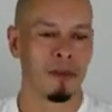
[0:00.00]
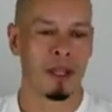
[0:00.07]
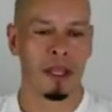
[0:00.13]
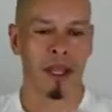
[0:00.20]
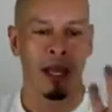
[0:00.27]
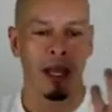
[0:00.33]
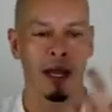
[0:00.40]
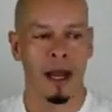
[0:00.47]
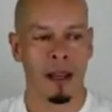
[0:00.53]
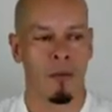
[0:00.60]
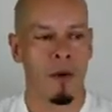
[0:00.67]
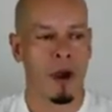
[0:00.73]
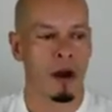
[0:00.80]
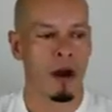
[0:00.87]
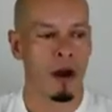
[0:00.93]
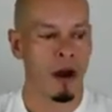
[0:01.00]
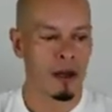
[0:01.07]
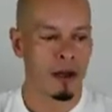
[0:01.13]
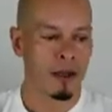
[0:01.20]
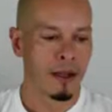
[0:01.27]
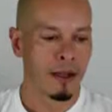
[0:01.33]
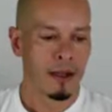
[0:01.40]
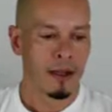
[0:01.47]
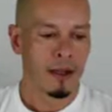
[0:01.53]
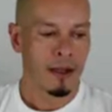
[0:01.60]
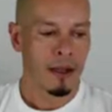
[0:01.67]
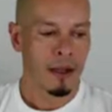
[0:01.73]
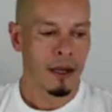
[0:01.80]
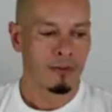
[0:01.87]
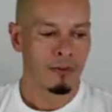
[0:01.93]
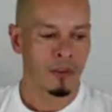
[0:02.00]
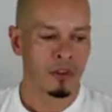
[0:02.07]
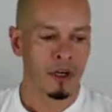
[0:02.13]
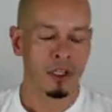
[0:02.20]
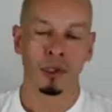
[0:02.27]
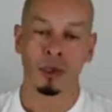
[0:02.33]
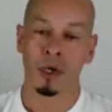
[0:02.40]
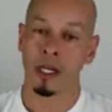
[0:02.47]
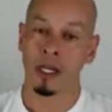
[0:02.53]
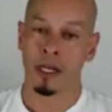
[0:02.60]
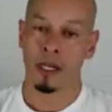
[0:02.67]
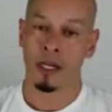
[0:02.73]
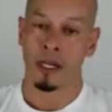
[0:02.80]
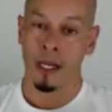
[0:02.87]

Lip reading: And then I went on to start training